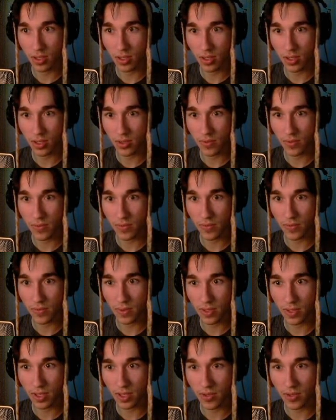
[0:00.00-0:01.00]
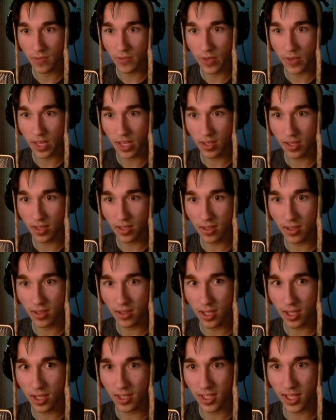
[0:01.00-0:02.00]
Are you... Are you fake?
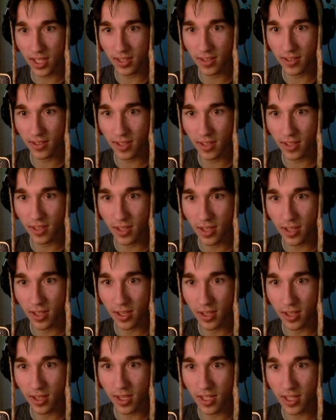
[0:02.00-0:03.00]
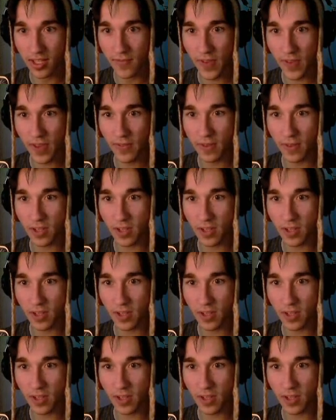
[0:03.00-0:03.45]
I can't tell. It's a fake...